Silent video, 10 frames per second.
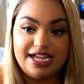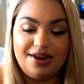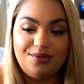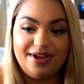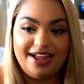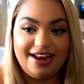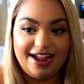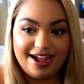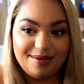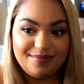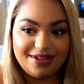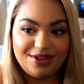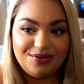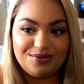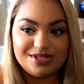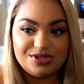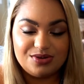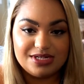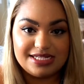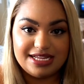and what had happened was
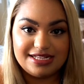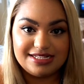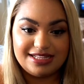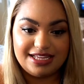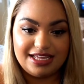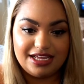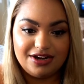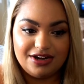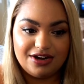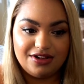towards the end of the year,